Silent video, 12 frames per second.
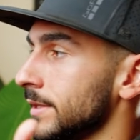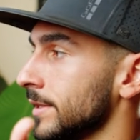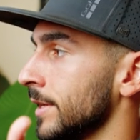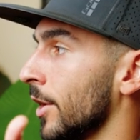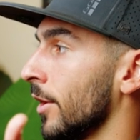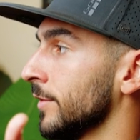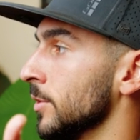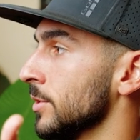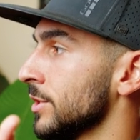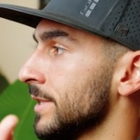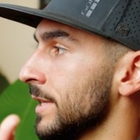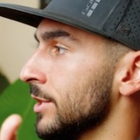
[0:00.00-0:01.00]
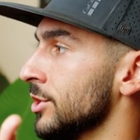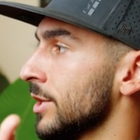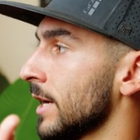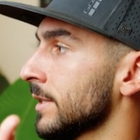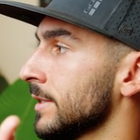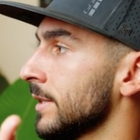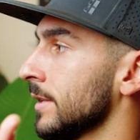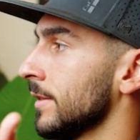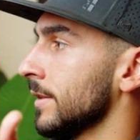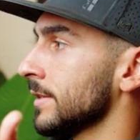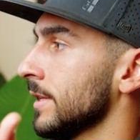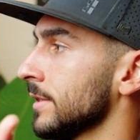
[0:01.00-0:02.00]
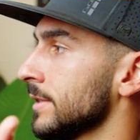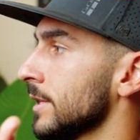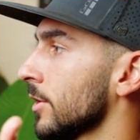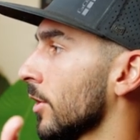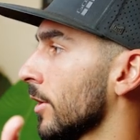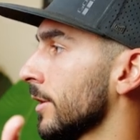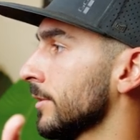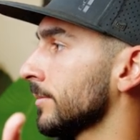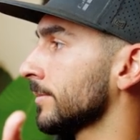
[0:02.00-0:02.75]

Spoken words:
So now all I have to do is just eject this SD card,